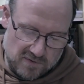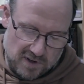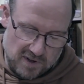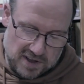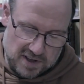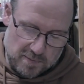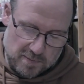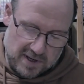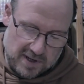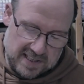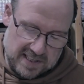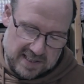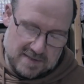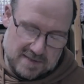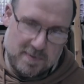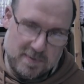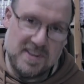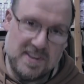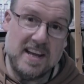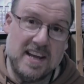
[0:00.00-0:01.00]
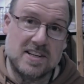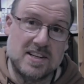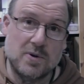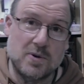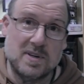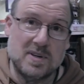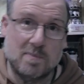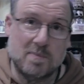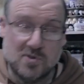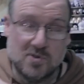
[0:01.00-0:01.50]
on their bikes but they're
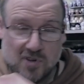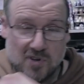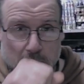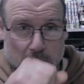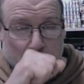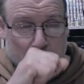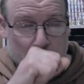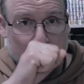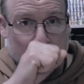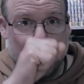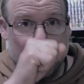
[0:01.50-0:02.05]
doing a patrol